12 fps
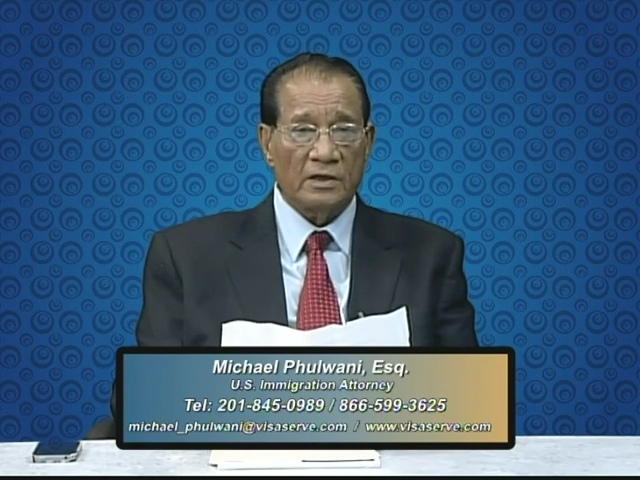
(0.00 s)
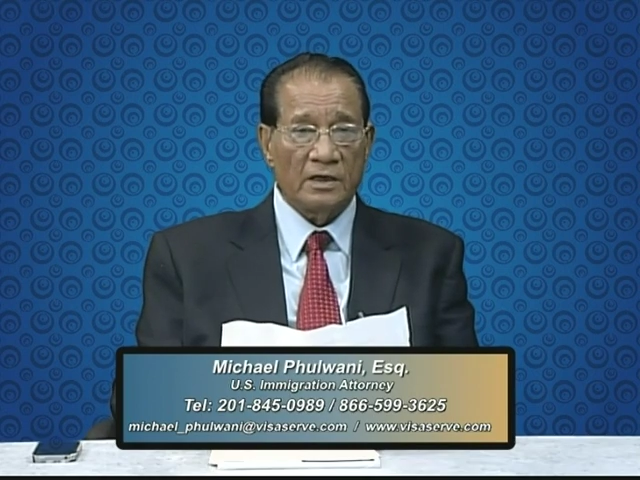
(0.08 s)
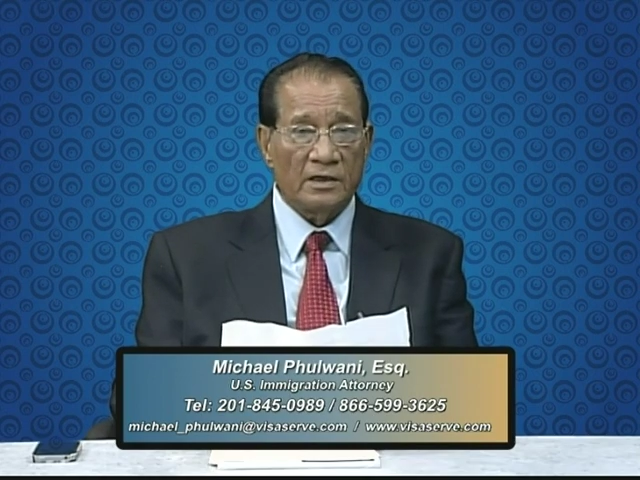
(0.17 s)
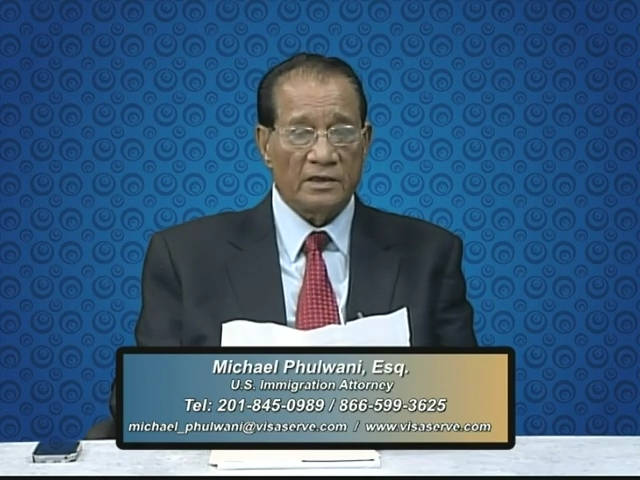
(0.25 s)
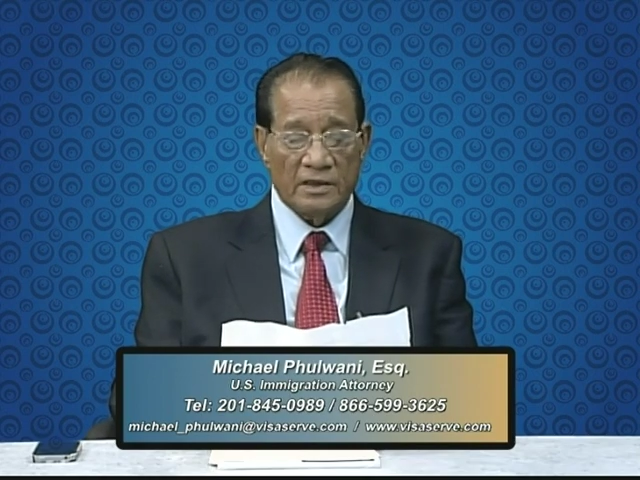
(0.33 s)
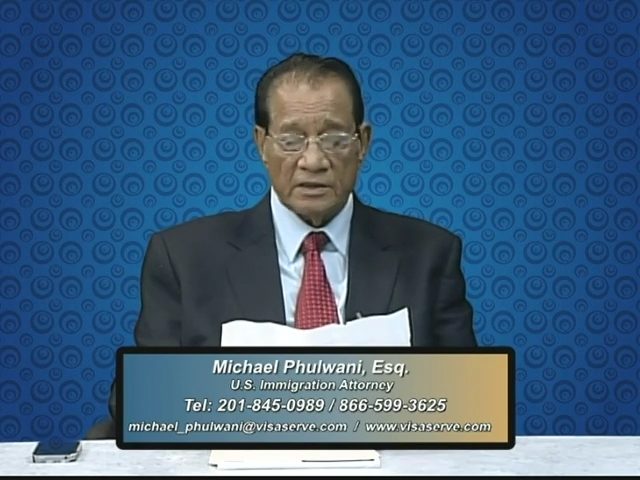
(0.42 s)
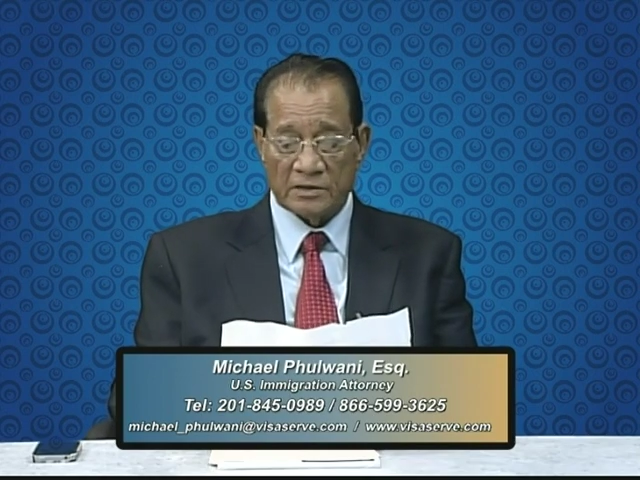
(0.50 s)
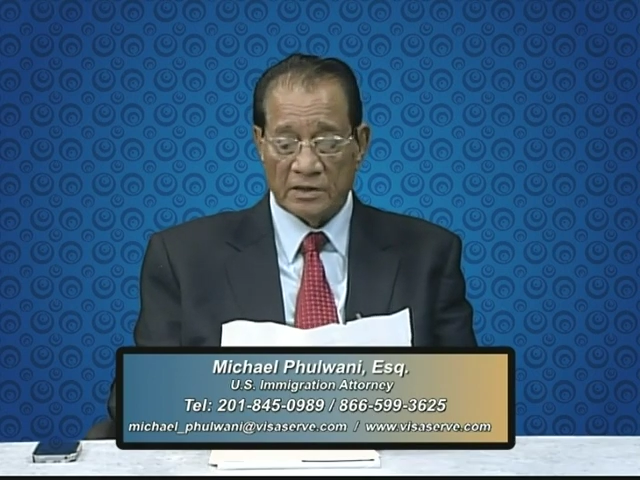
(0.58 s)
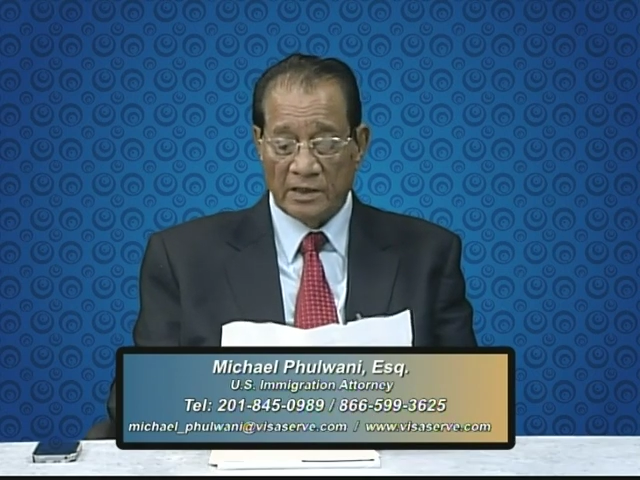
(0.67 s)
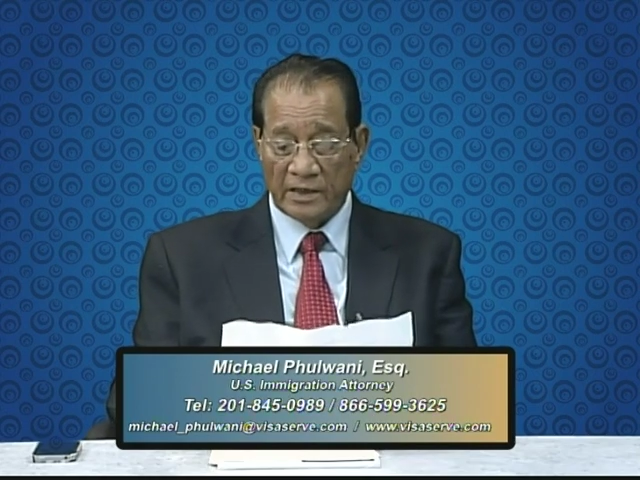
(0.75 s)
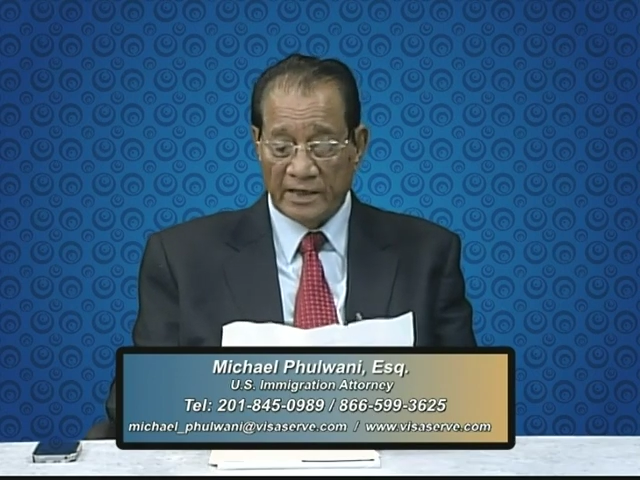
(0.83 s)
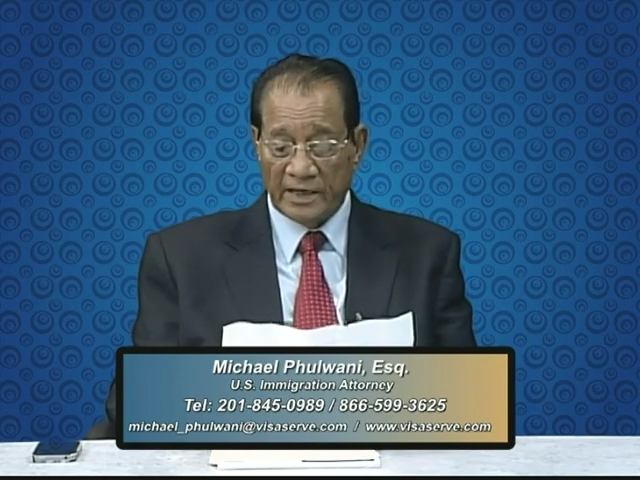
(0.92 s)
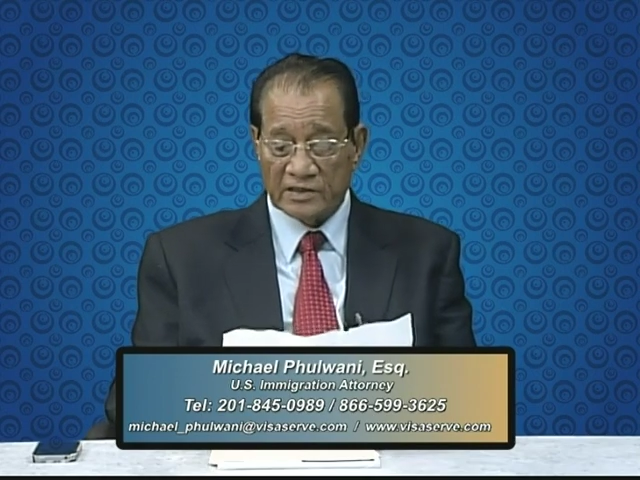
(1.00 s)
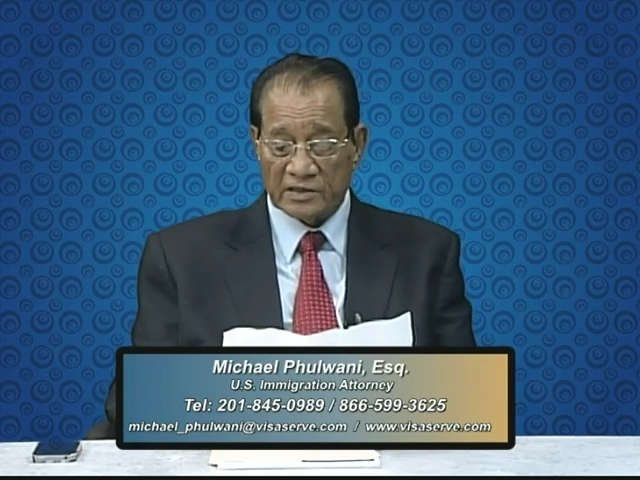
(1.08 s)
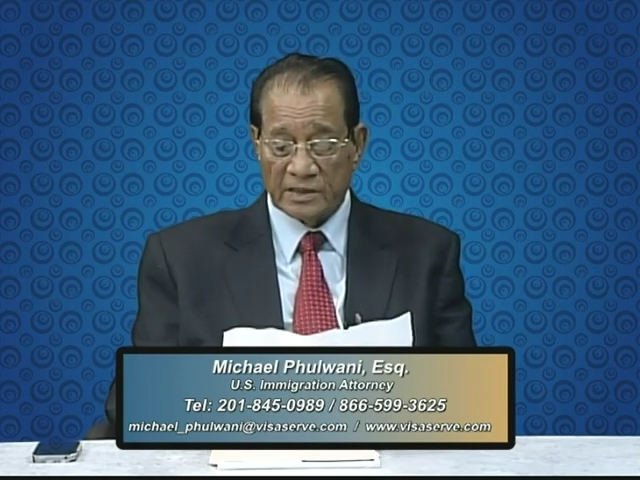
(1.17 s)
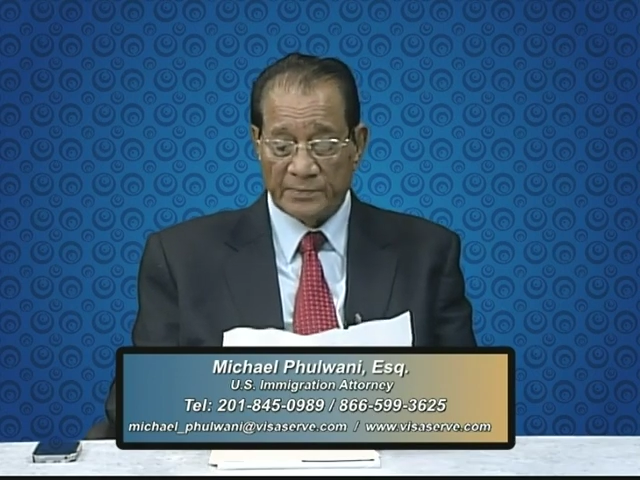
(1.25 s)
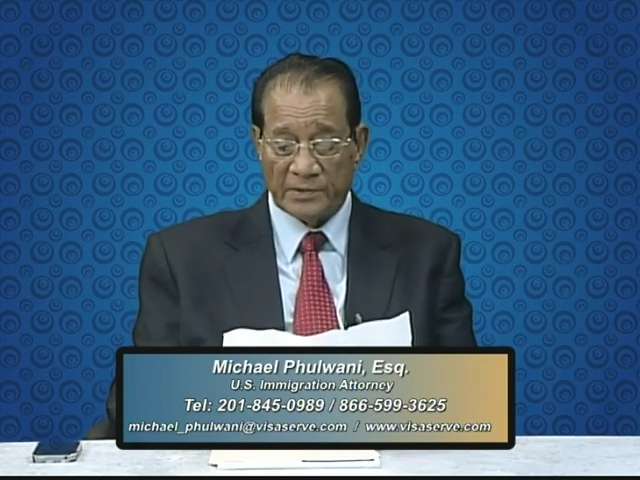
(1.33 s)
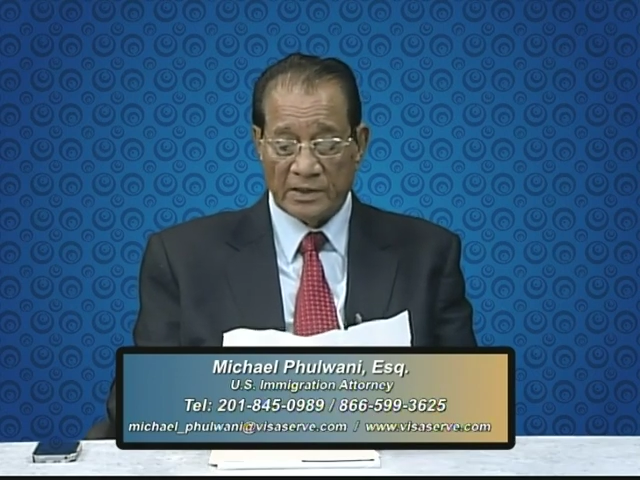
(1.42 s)
countries
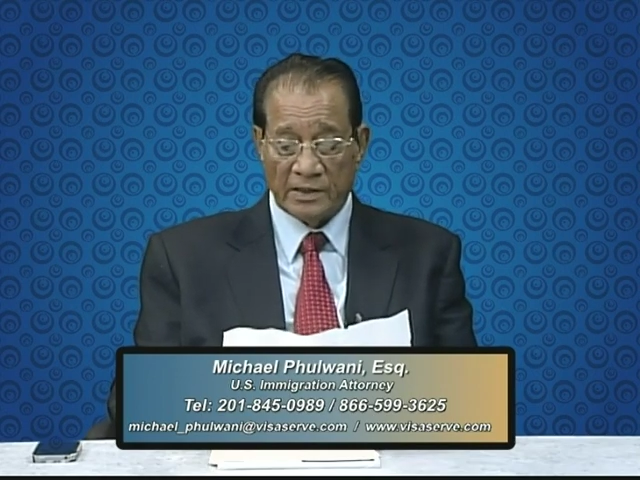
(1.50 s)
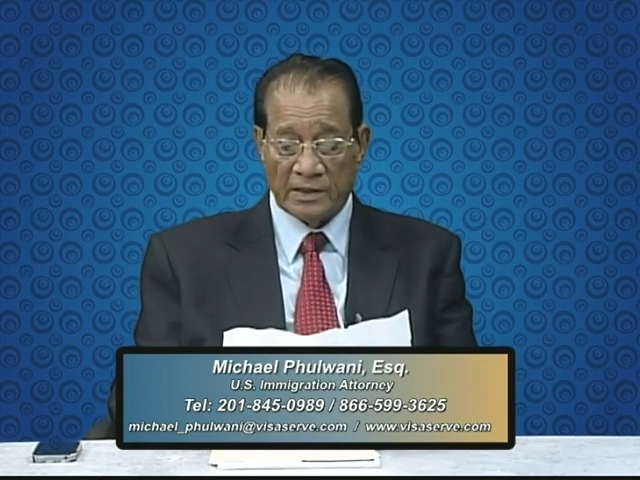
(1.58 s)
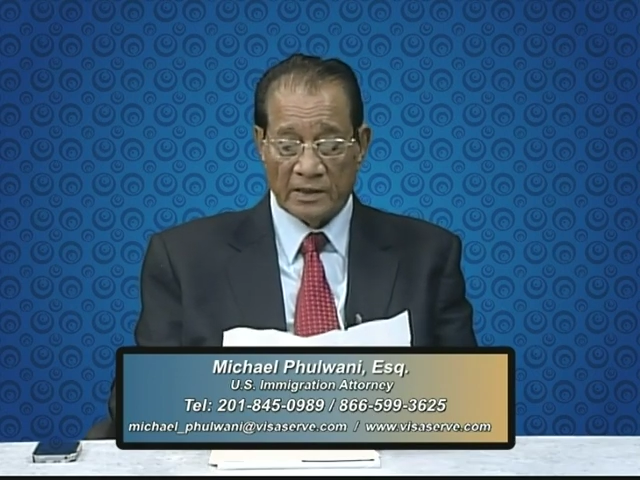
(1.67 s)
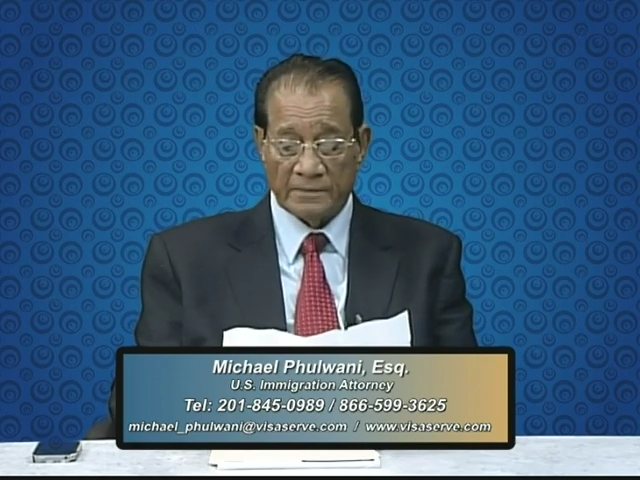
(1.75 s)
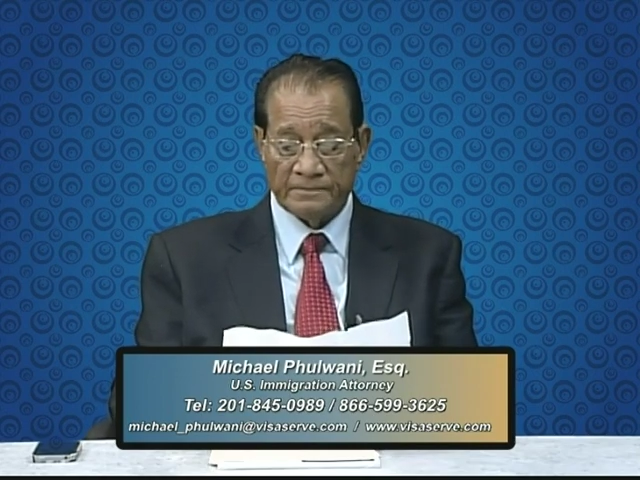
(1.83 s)
except India.